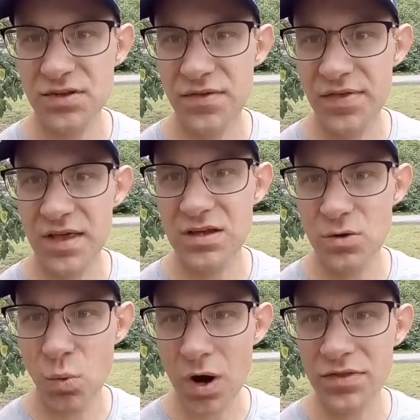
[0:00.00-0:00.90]
thing you
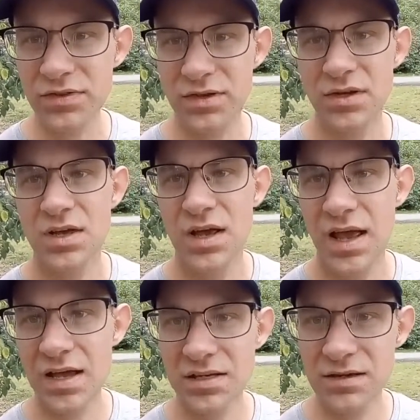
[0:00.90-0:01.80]
want
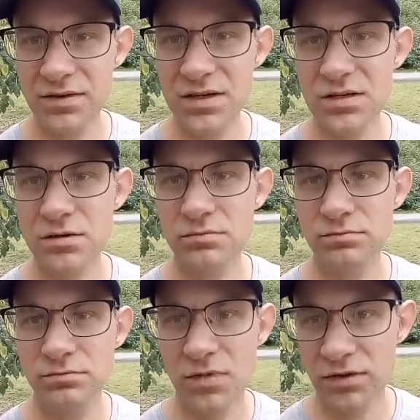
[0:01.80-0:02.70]
in the video
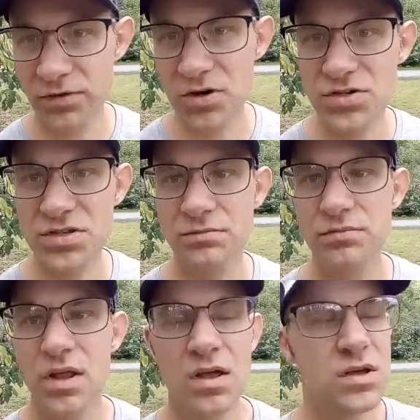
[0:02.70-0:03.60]
first.
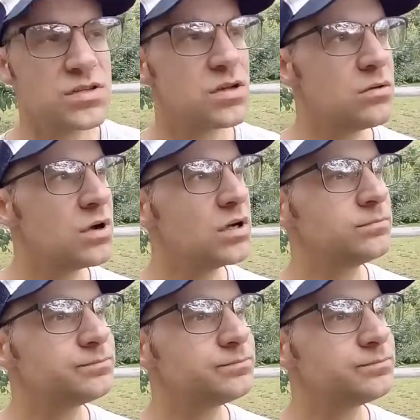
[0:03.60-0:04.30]
So